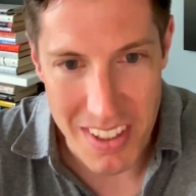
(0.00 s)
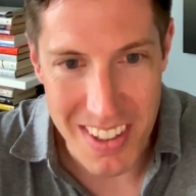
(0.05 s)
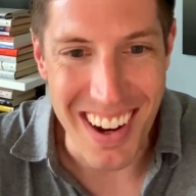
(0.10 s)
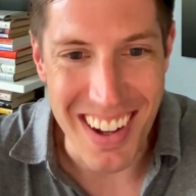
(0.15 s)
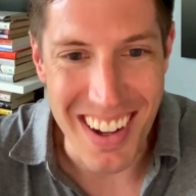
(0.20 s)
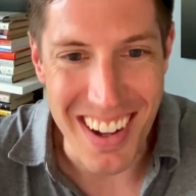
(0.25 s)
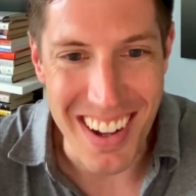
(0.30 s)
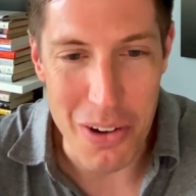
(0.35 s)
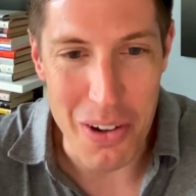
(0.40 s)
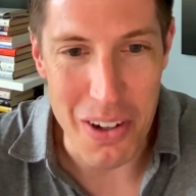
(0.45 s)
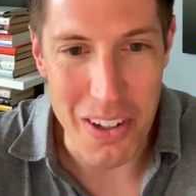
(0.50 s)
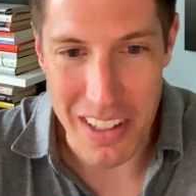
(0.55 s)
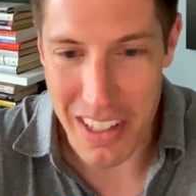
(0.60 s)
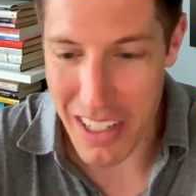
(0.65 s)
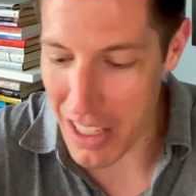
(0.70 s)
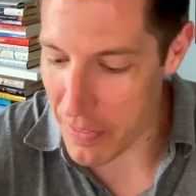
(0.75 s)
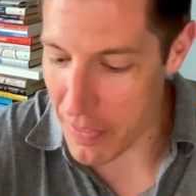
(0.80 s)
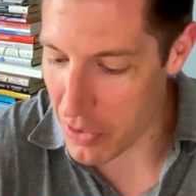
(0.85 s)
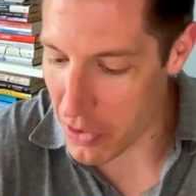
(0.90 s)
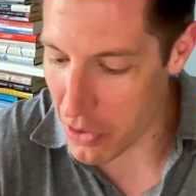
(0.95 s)
knowing that
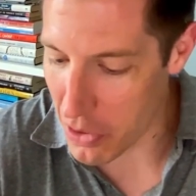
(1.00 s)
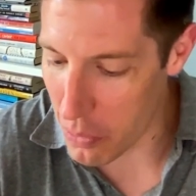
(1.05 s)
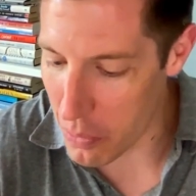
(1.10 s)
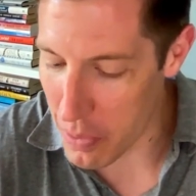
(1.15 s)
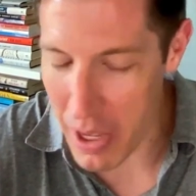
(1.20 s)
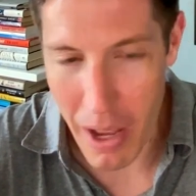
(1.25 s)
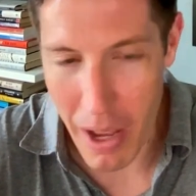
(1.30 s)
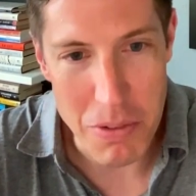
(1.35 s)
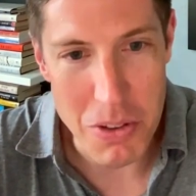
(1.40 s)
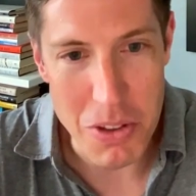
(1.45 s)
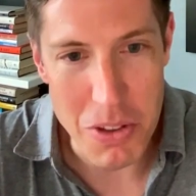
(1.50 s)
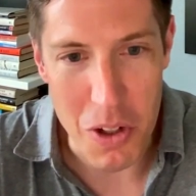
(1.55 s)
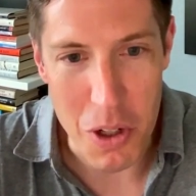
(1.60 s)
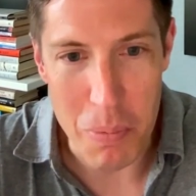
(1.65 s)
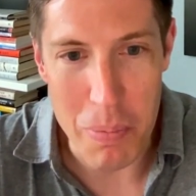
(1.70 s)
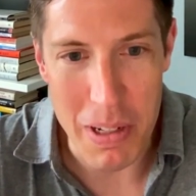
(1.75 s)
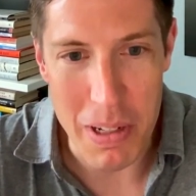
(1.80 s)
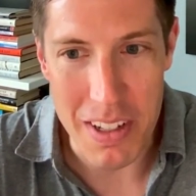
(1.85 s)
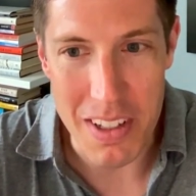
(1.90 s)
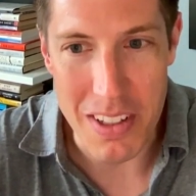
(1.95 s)
even though we have strong
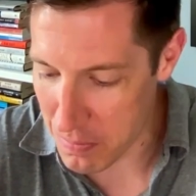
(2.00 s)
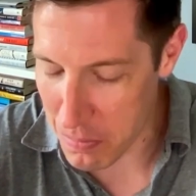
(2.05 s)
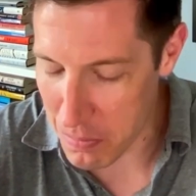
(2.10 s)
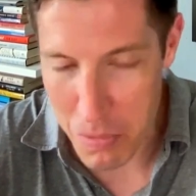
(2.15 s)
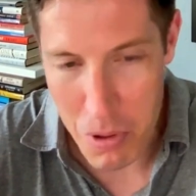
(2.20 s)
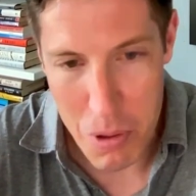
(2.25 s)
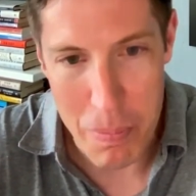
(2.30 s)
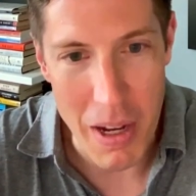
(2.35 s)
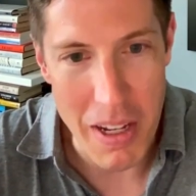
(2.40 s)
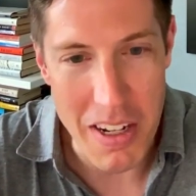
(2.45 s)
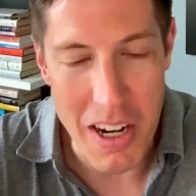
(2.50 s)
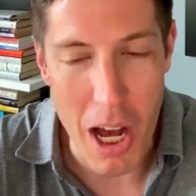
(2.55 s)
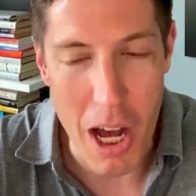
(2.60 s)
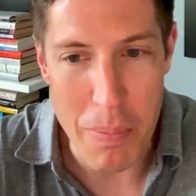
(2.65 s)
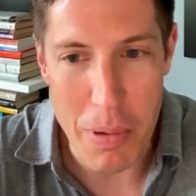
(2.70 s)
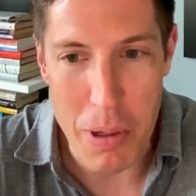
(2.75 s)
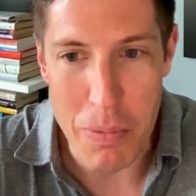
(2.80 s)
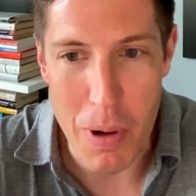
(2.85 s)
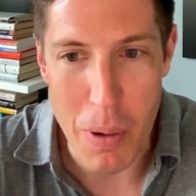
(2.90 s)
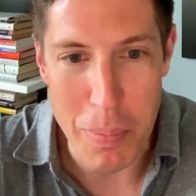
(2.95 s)
opinions, we might not
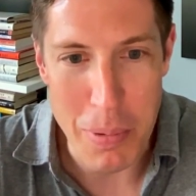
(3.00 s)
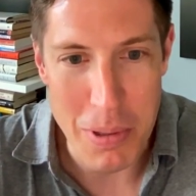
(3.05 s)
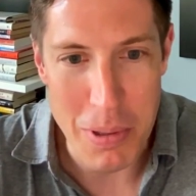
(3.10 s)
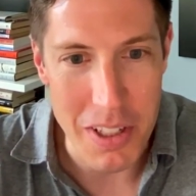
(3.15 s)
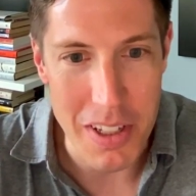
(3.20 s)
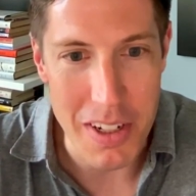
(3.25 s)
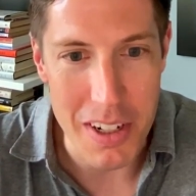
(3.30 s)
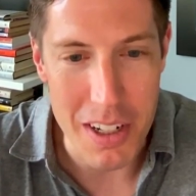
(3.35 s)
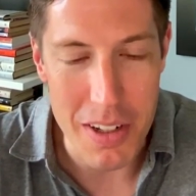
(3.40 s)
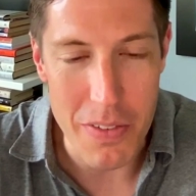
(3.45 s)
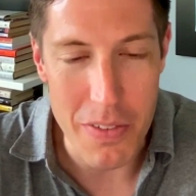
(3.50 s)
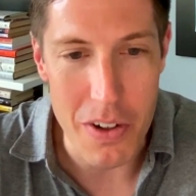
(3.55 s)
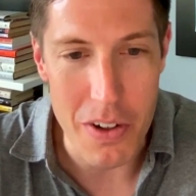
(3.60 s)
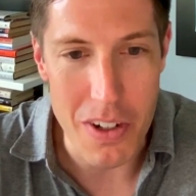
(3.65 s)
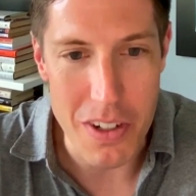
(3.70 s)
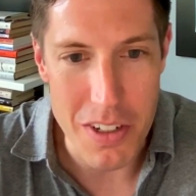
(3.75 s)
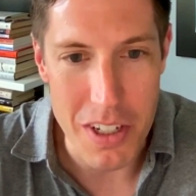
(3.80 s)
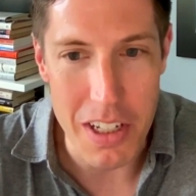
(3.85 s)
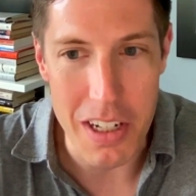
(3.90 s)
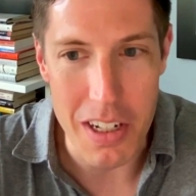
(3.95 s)
be representative or
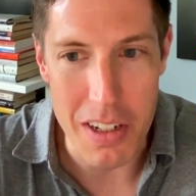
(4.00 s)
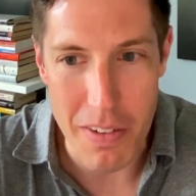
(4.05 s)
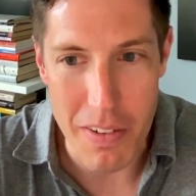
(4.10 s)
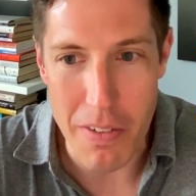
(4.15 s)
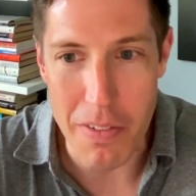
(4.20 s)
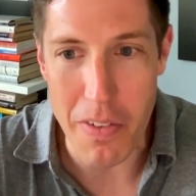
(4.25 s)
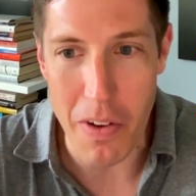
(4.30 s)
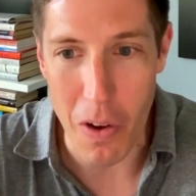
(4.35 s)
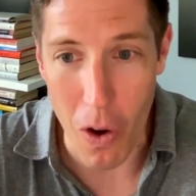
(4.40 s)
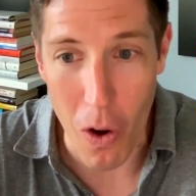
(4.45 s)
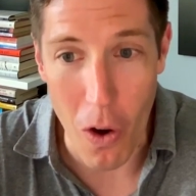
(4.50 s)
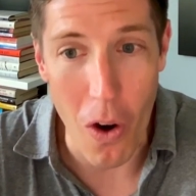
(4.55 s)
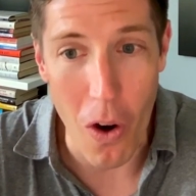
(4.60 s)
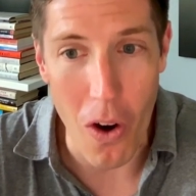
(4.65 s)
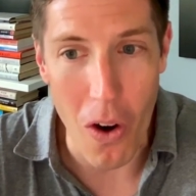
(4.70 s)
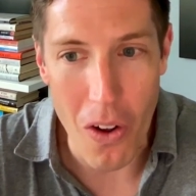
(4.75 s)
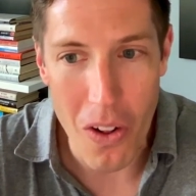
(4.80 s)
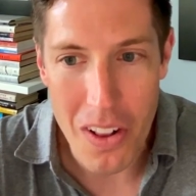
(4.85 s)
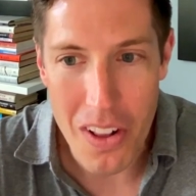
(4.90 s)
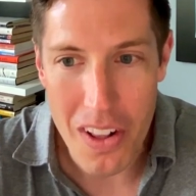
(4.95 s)
indicative of
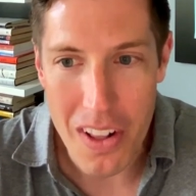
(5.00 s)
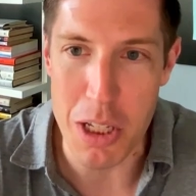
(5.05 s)
all.